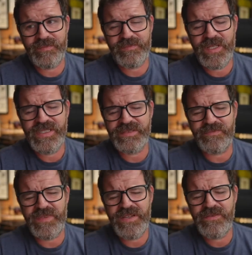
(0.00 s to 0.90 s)
plays
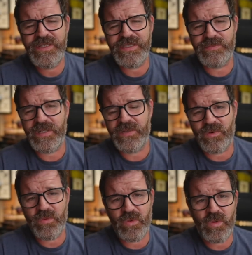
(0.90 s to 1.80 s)
nearly as big of a
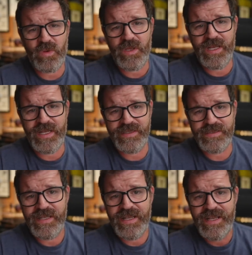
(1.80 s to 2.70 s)
role
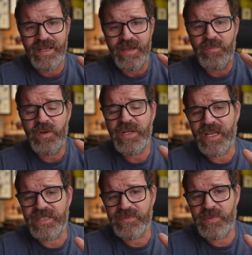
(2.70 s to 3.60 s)
as putting
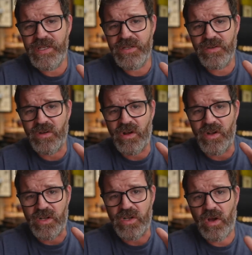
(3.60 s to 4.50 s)
a speaker on
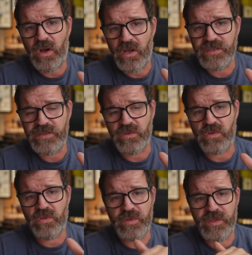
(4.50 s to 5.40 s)
a
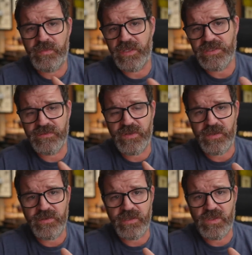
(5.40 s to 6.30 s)
console with a bunch of
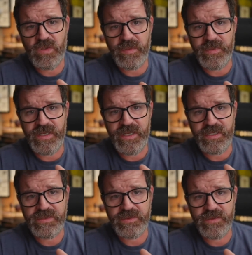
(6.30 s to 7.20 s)
other equipment
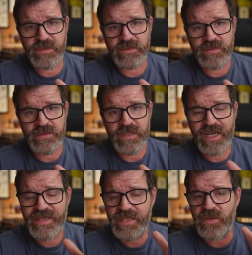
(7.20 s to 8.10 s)
next to it. I
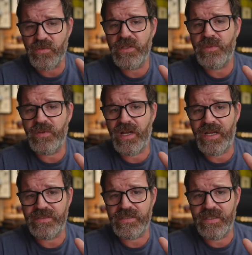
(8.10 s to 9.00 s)
think you really want to
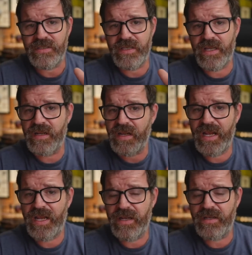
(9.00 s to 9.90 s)
isolate that.
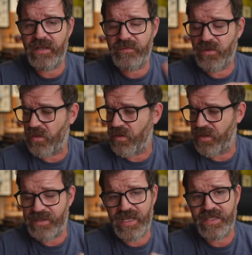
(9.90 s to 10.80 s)
And if you're on a
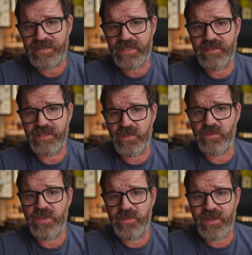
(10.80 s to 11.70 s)
desk, I think you
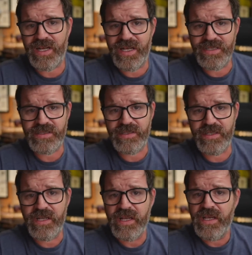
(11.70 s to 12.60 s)
really want to
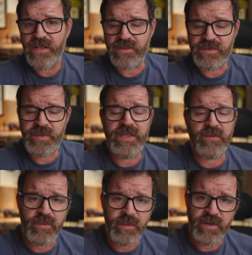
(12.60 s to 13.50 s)
isolate your speaker
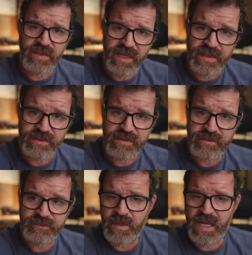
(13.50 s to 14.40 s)
from your desk.
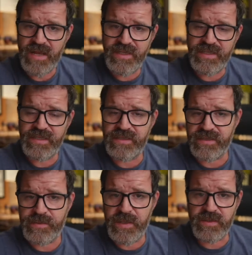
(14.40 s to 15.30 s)
But having decent
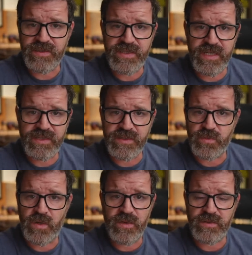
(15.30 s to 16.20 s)
speaker stands is
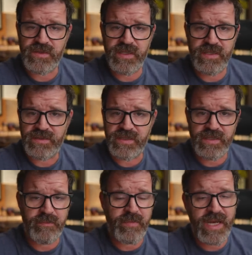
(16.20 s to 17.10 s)
one of those things that
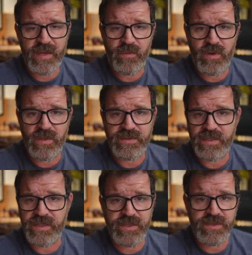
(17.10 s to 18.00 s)
you buy once
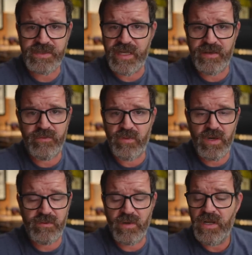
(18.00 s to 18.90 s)
and you just have
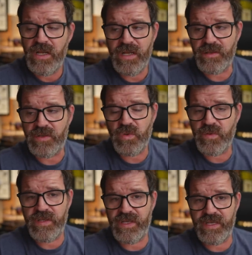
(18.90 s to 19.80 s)
forever. And the cool
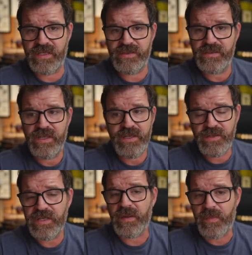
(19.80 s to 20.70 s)
thing is you
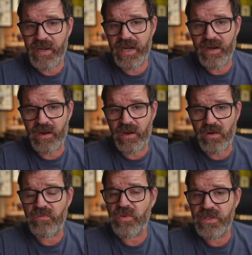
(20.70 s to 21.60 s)
can get a pair
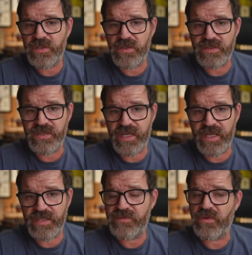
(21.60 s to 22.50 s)
of really good
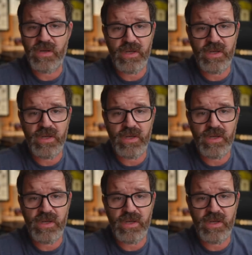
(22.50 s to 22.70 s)
stands for